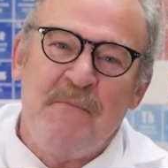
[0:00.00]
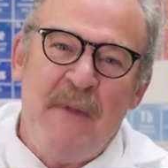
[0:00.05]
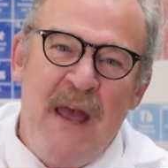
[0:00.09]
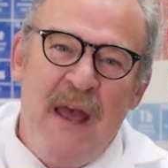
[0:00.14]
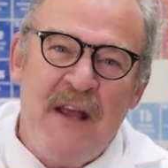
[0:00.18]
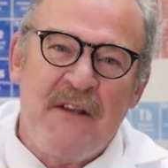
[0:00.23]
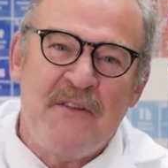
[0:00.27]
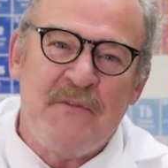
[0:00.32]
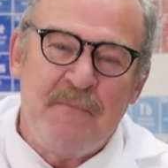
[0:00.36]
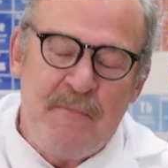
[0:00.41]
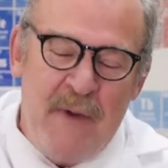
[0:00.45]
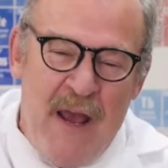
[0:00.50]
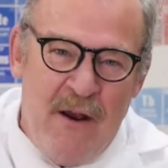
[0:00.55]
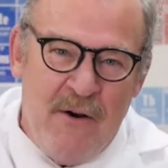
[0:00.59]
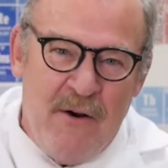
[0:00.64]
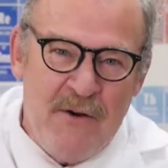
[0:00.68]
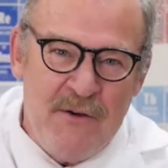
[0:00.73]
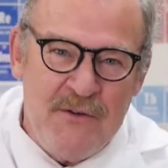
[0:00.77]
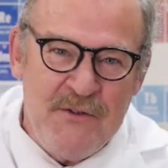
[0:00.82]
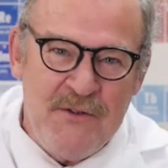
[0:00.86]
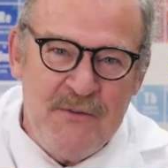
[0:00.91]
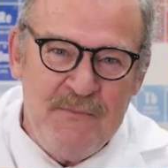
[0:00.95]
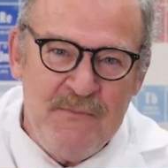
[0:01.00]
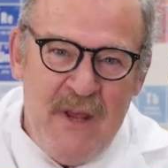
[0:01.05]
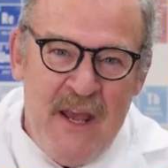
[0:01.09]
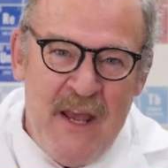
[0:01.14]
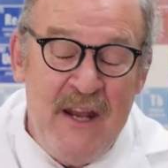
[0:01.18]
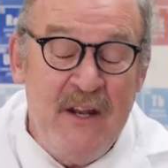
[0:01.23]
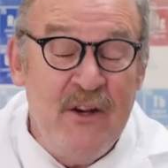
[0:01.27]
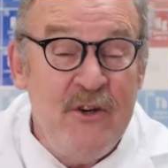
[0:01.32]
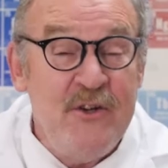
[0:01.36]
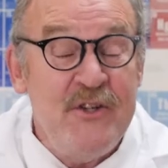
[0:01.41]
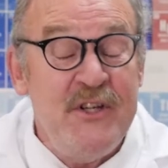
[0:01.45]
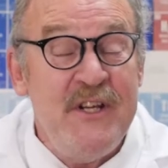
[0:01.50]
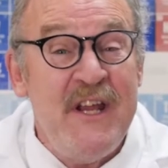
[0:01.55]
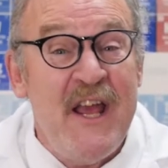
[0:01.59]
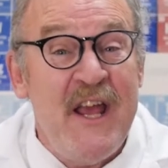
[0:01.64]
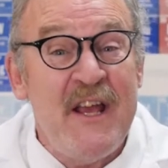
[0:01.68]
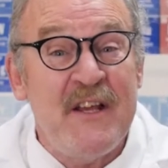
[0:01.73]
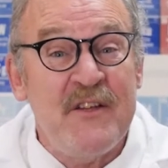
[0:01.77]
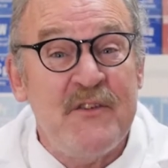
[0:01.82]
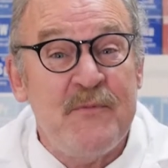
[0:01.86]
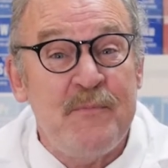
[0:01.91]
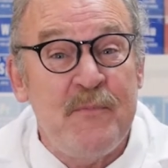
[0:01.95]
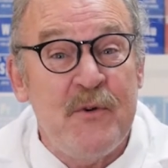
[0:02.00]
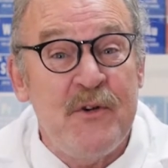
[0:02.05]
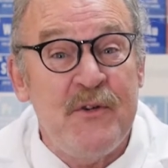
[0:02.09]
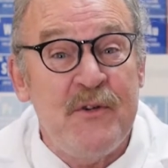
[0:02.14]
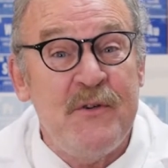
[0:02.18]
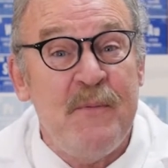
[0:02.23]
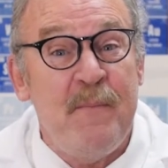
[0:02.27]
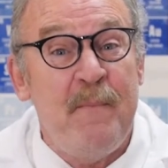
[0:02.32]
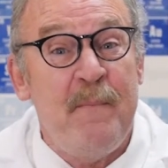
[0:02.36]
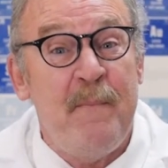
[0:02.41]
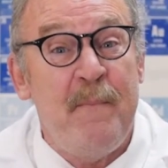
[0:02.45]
Max Powers, energy expert,